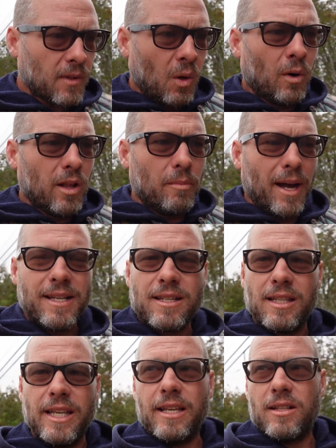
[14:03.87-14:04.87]
One of the bikes
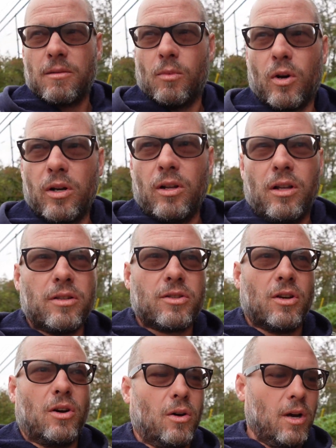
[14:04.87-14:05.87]
is leaking some oil,
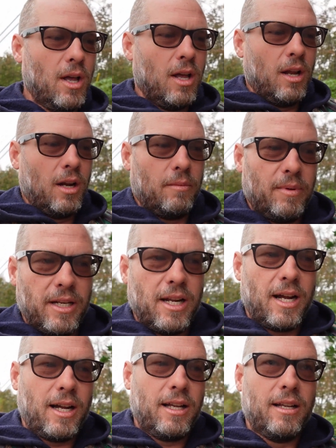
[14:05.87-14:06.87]
so been
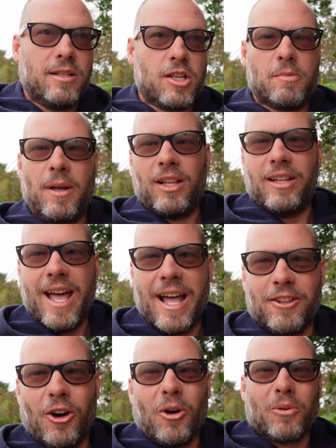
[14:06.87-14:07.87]
uh, smelling
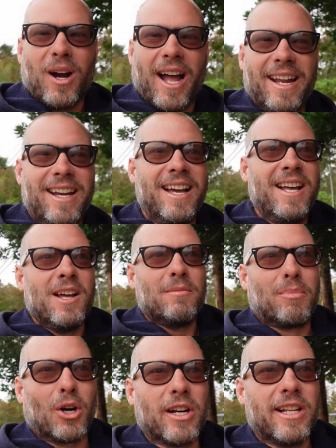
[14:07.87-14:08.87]
that the whole ride,
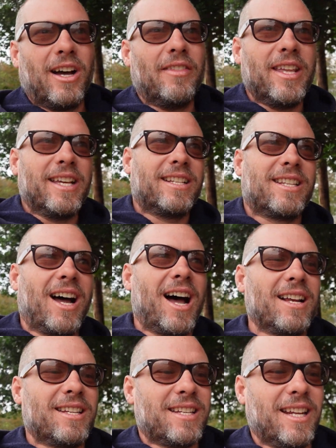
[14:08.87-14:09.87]
burning on the
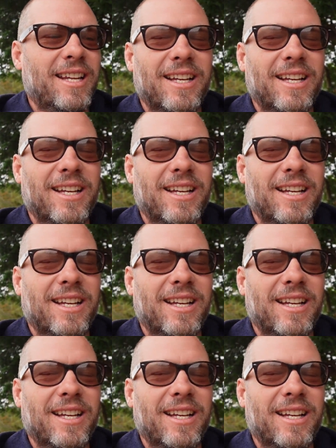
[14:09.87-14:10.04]
exhaust.